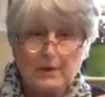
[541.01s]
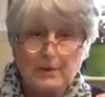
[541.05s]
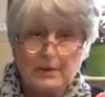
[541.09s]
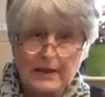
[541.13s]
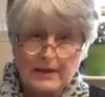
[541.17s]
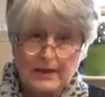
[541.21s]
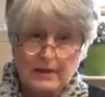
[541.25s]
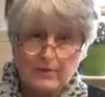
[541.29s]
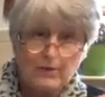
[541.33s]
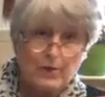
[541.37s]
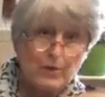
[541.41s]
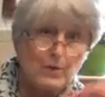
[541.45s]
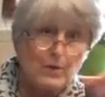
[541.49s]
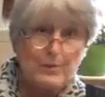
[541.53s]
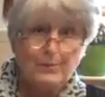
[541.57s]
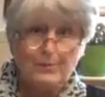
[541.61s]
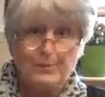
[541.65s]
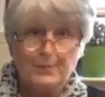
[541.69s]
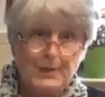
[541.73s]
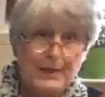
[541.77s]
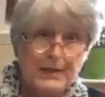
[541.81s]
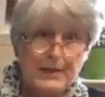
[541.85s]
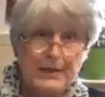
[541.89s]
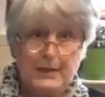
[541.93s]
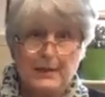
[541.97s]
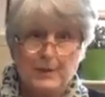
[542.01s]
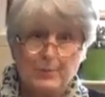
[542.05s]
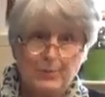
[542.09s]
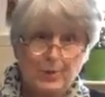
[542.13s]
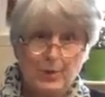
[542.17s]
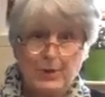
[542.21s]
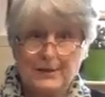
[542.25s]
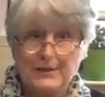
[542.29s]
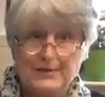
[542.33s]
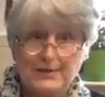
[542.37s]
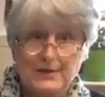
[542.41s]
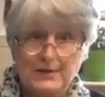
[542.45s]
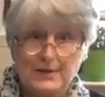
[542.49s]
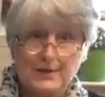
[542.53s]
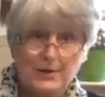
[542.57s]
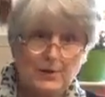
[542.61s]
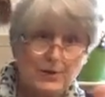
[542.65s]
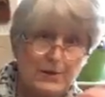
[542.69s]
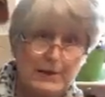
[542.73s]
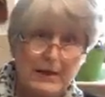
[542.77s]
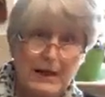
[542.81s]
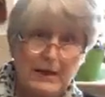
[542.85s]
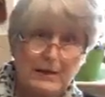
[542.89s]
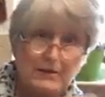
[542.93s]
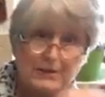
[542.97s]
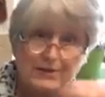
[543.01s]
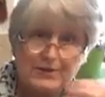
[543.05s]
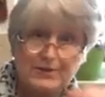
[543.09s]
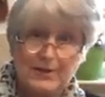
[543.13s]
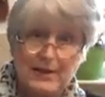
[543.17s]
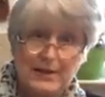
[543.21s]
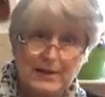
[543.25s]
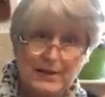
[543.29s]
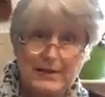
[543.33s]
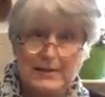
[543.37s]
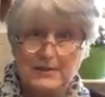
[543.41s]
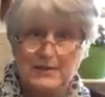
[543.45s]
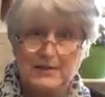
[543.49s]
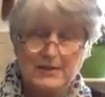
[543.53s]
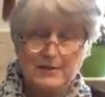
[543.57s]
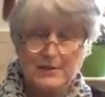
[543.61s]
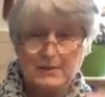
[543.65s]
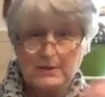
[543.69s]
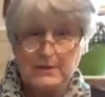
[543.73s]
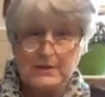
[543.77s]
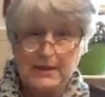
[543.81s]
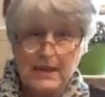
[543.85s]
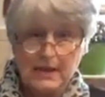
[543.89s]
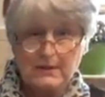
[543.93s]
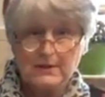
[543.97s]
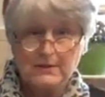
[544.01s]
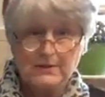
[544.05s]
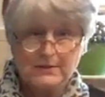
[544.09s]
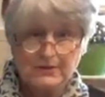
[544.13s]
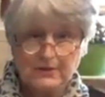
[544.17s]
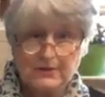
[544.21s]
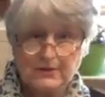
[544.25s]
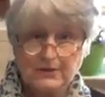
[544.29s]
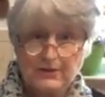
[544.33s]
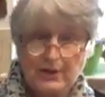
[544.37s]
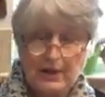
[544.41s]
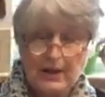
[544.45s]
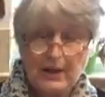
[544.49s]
like if you were beading a bracelet or a necklace, like kids' necklaces.